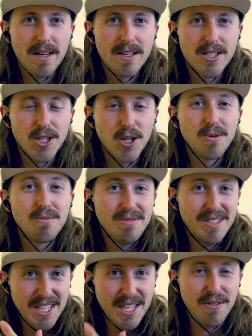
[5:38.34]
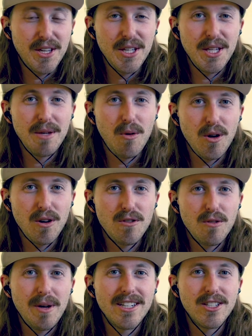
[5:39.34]
So significantly more
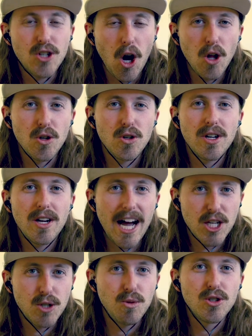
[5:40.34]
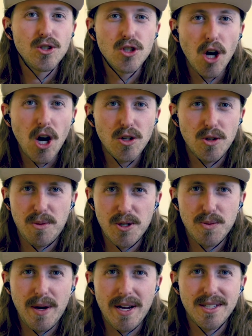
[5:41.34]
from a actual dollar
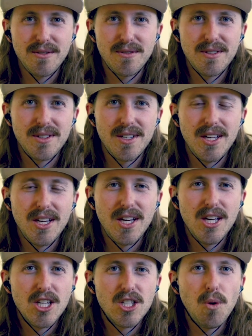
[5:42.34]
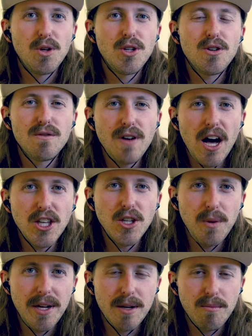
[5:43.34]
perspective. So when you're
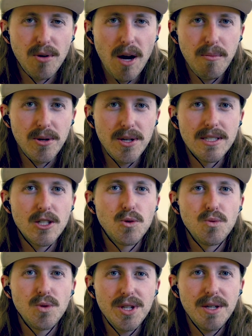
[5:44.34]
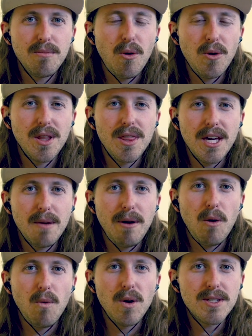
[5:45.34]
evaluating properties, it's really important to think
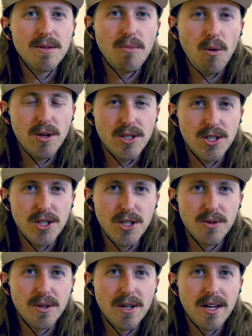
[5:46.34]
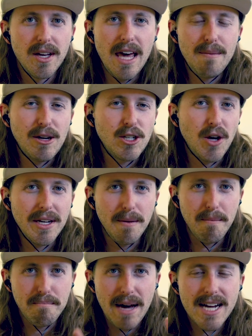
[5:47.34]
about what's important to you. Am I trying to
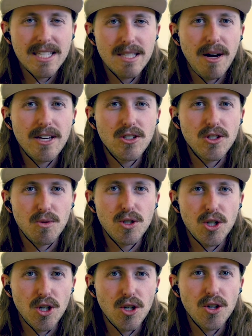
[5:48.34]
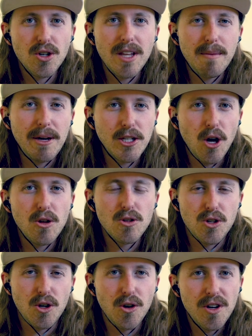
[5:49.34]
maximize the return that my
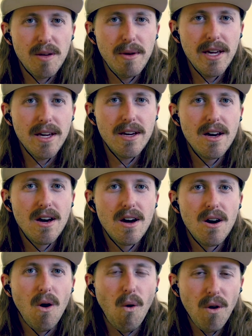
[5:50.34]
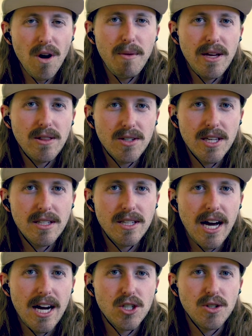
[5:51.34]
dollars are earning me? Or am I looking to
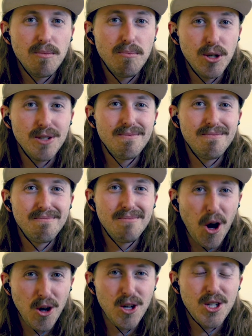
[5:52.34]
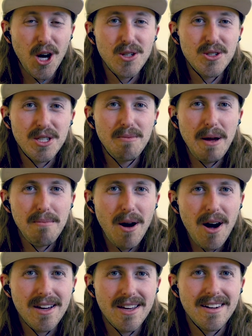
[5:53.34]
actually put hard dollars in my
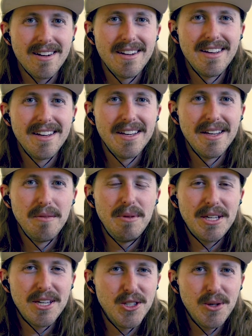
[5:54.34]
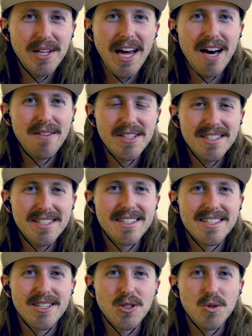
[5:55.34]
pocket? Because you can have
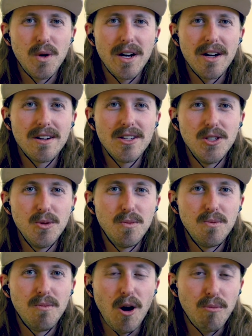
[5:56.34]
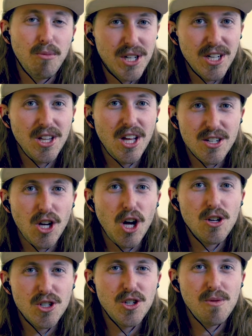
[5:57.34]
instances where you are putting a lot of
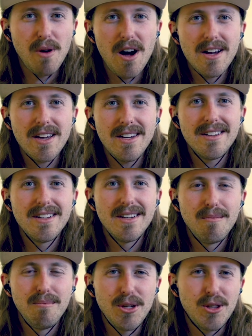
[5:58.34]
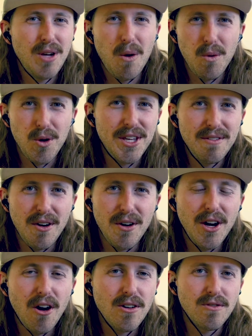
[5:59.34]
dollars in your pocket, but they're not working
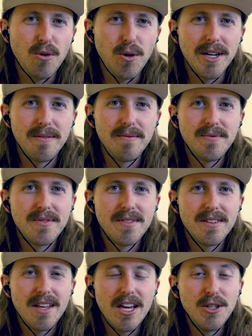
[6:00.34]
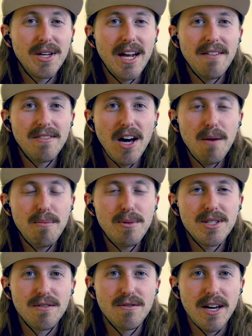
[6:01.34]
very hard for you. And you can have the
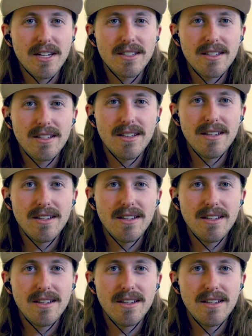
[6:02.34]
opposite effect